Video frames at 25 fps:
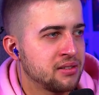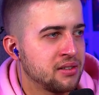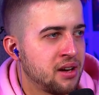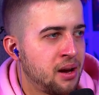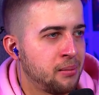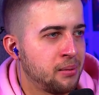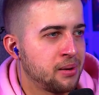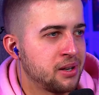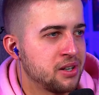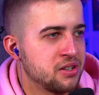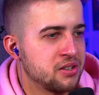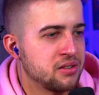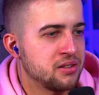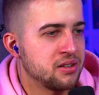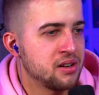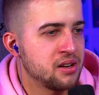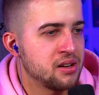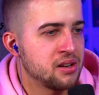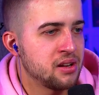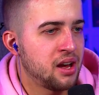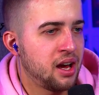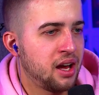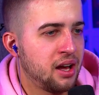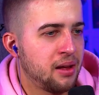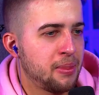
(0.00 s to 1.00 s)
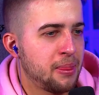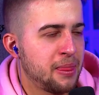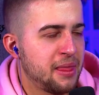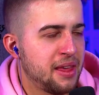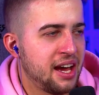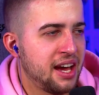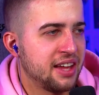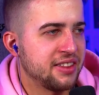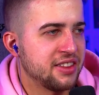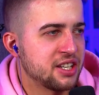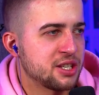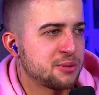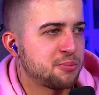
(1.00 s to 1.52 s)
I mean,
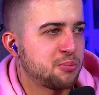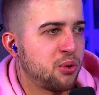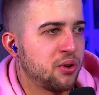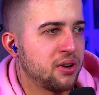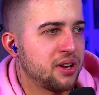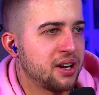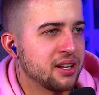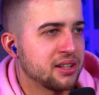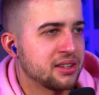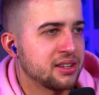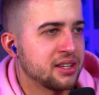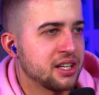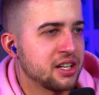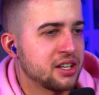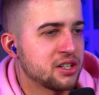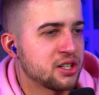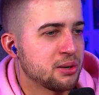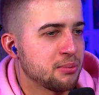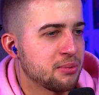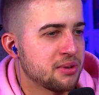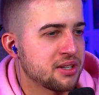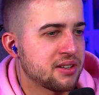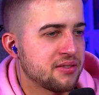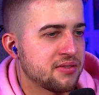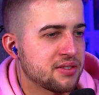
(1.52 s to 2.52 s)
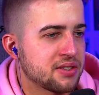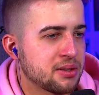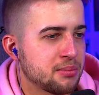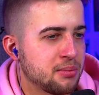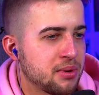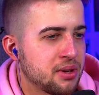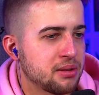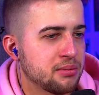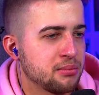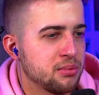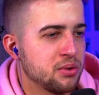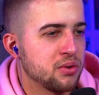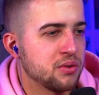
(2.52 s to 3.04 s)
at this point, I think she must have some
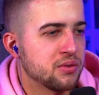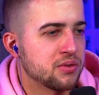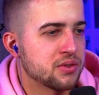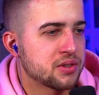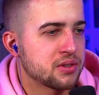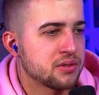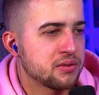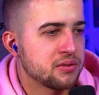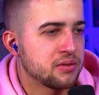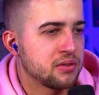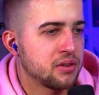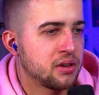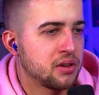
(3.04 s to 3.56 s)
other moves.